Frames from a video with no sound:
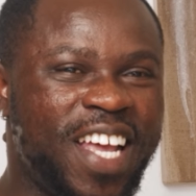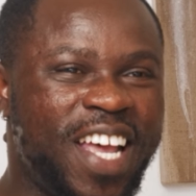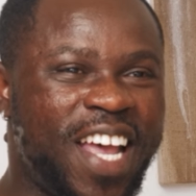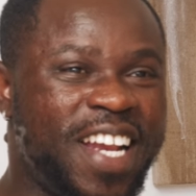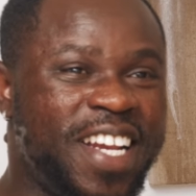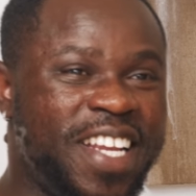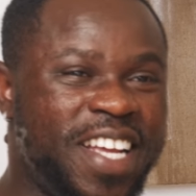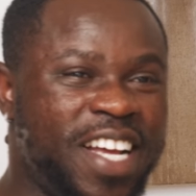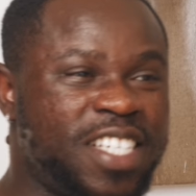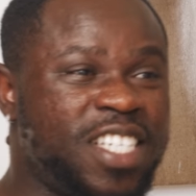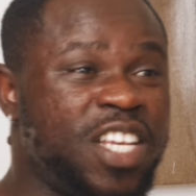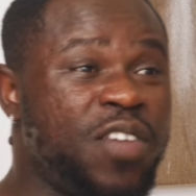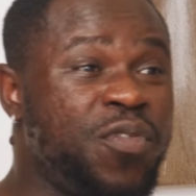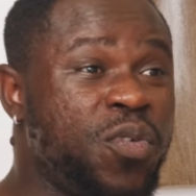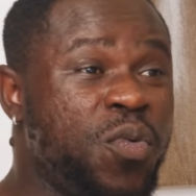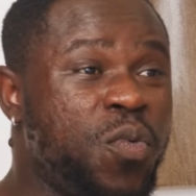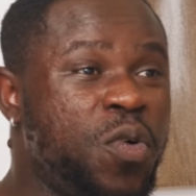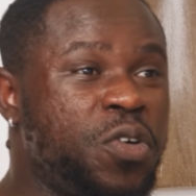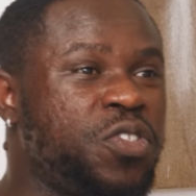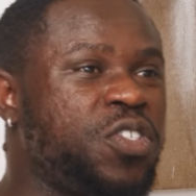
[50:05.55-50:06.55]
And yes, if
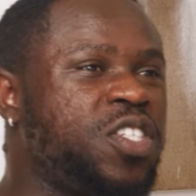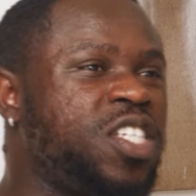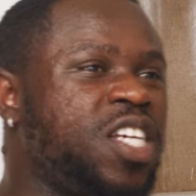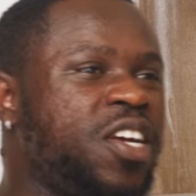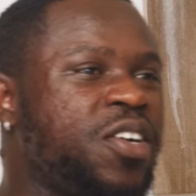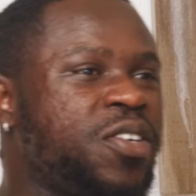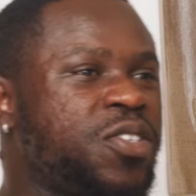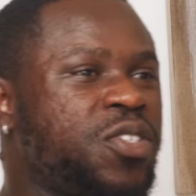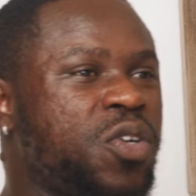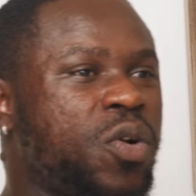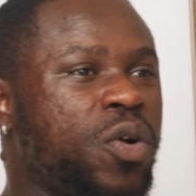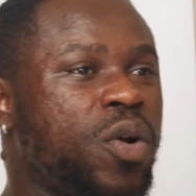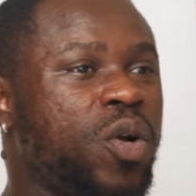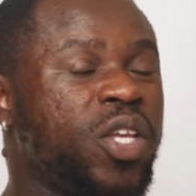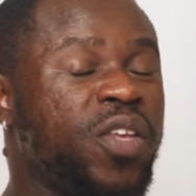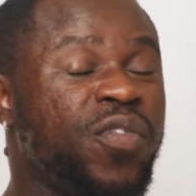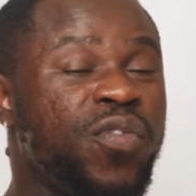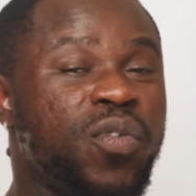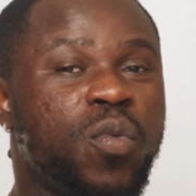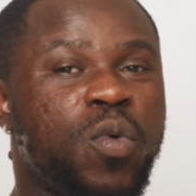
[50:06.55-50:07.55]
you want to share your story
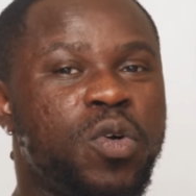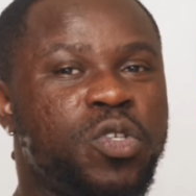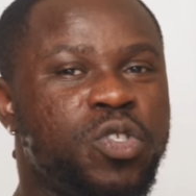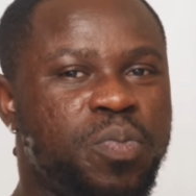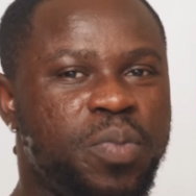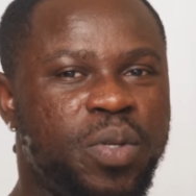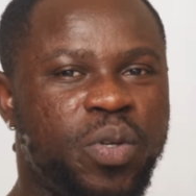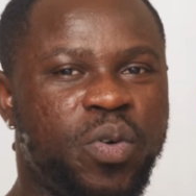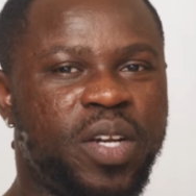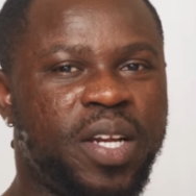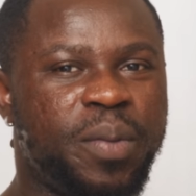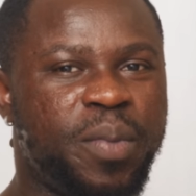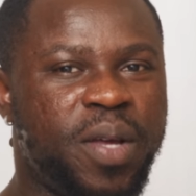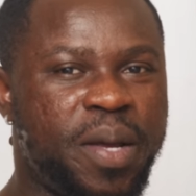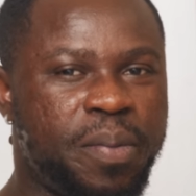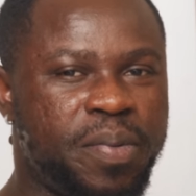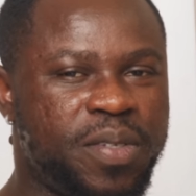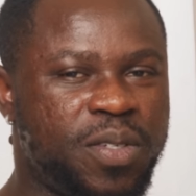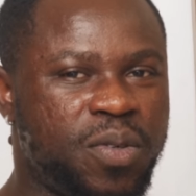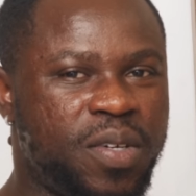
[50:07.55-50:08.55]
or if you want to be on the
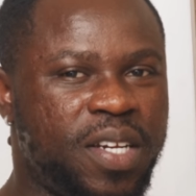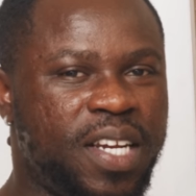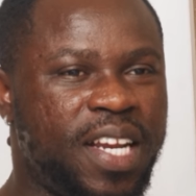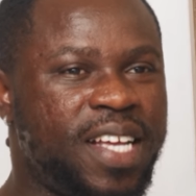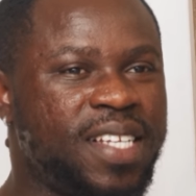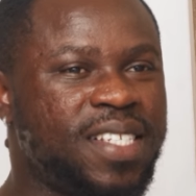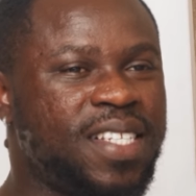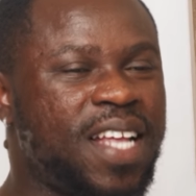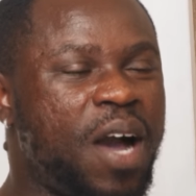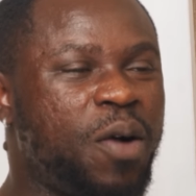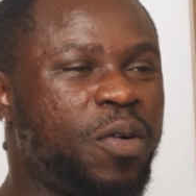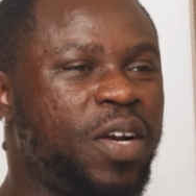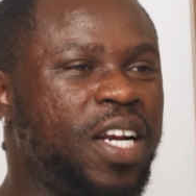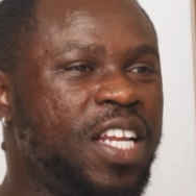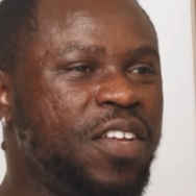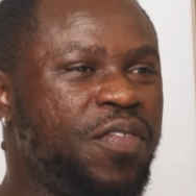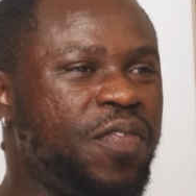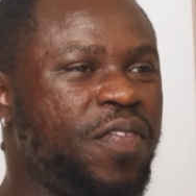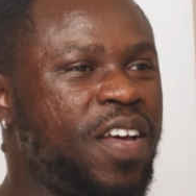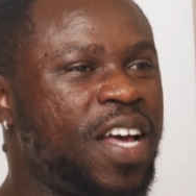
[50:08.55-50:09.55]
episode next, I'll
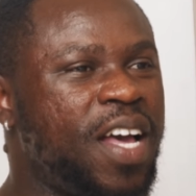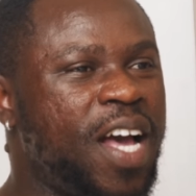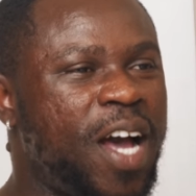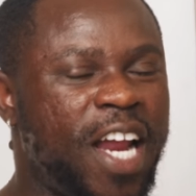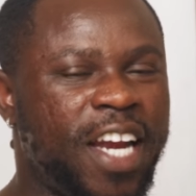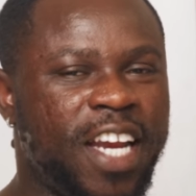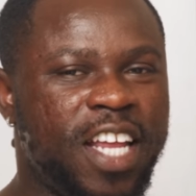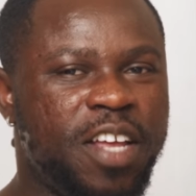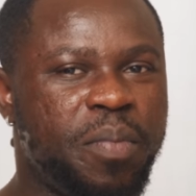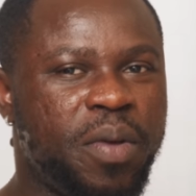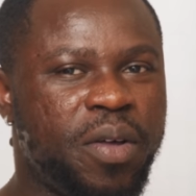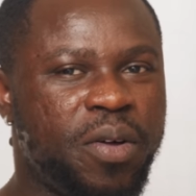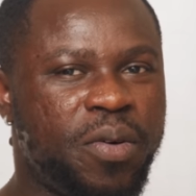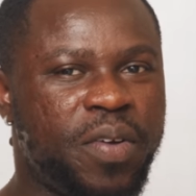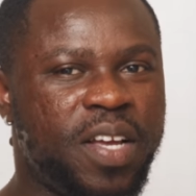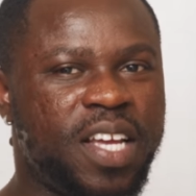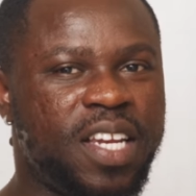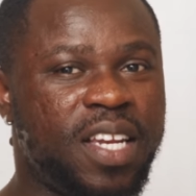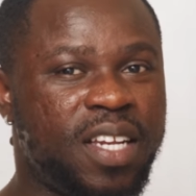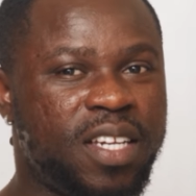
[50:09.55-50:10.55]
leave an email
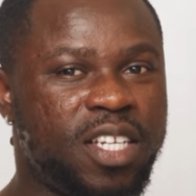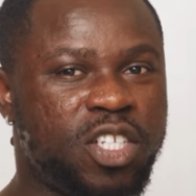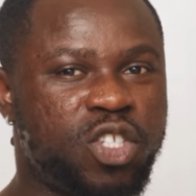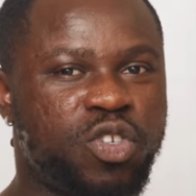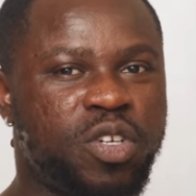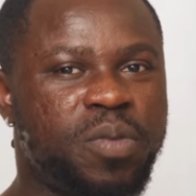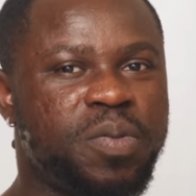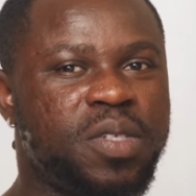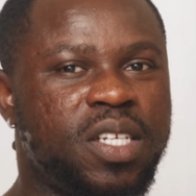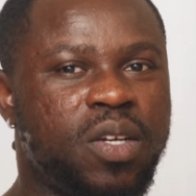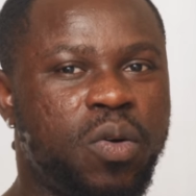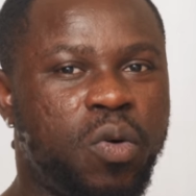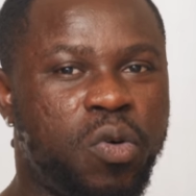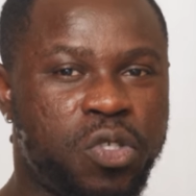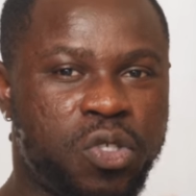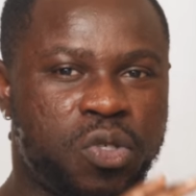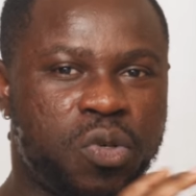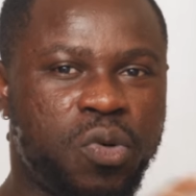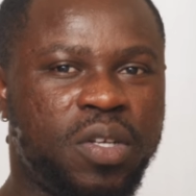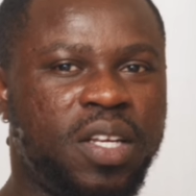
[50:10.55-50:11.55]
in the description or
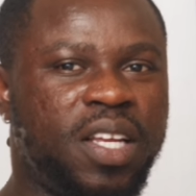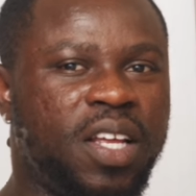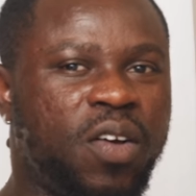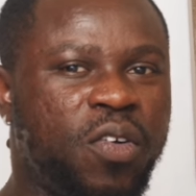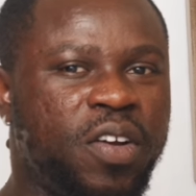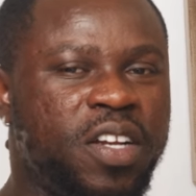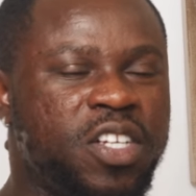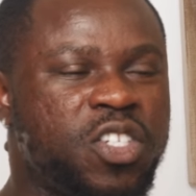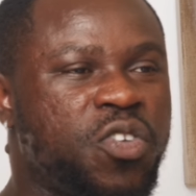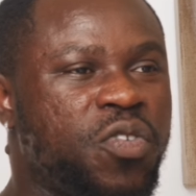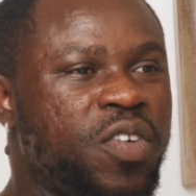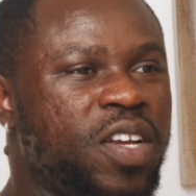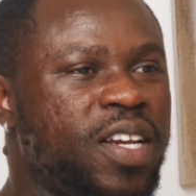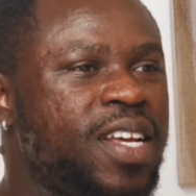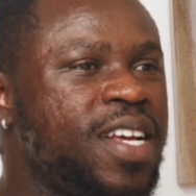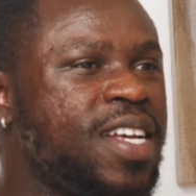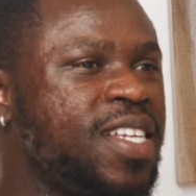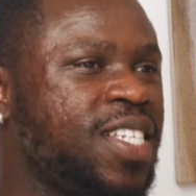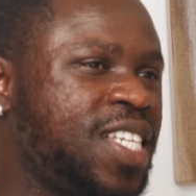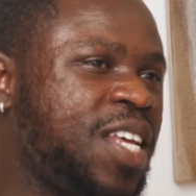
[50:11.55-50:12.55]
also on the
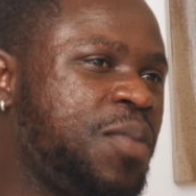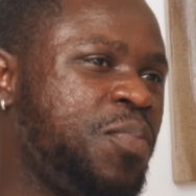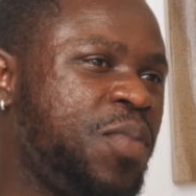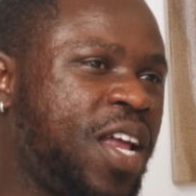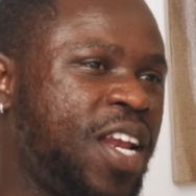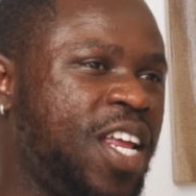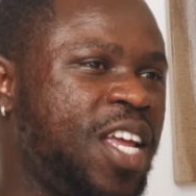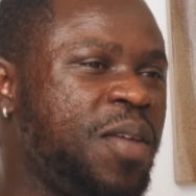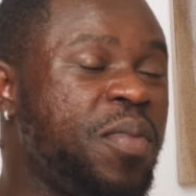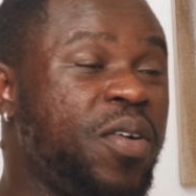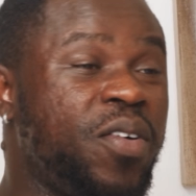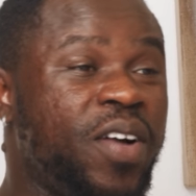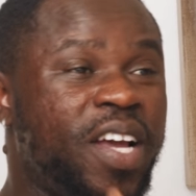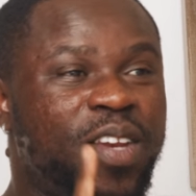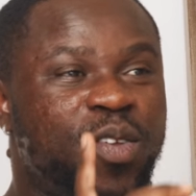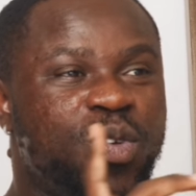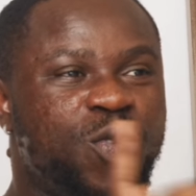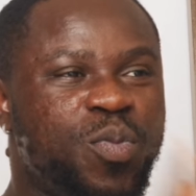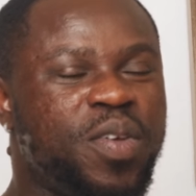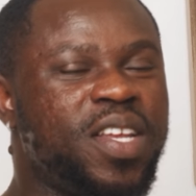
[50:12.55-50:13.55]
screen. Send me an email
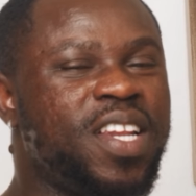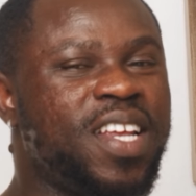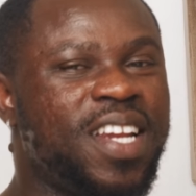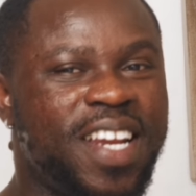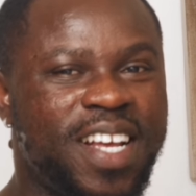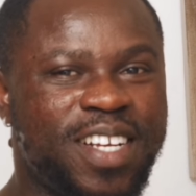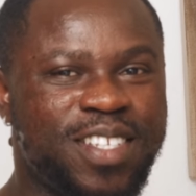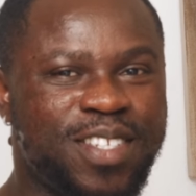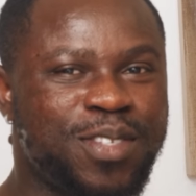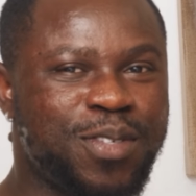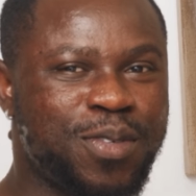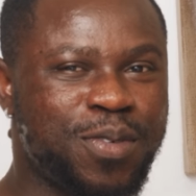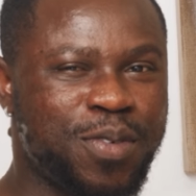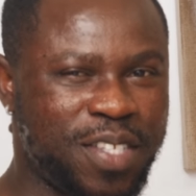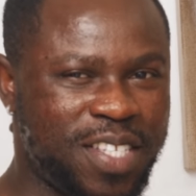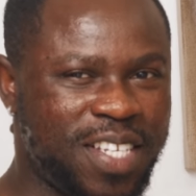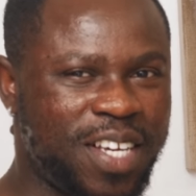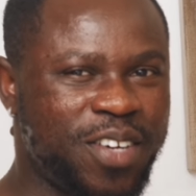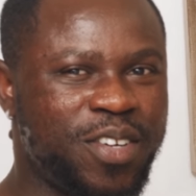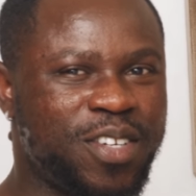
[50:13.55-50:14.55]
and you'll be the next to
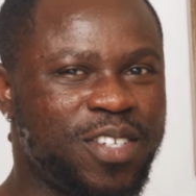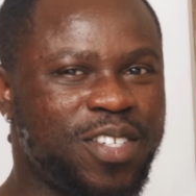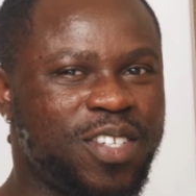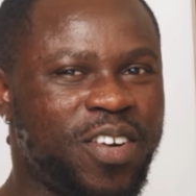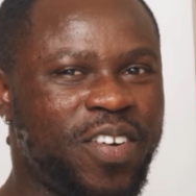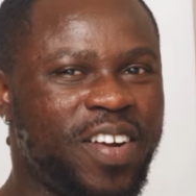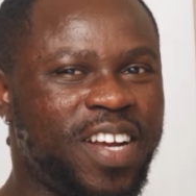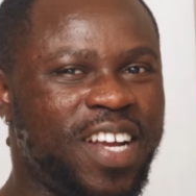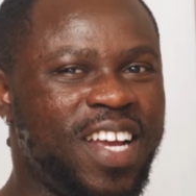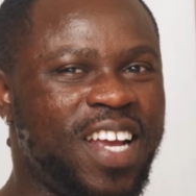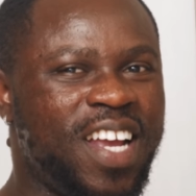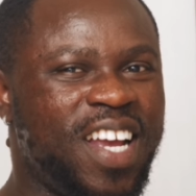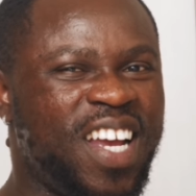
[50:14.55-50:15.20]
tell your story.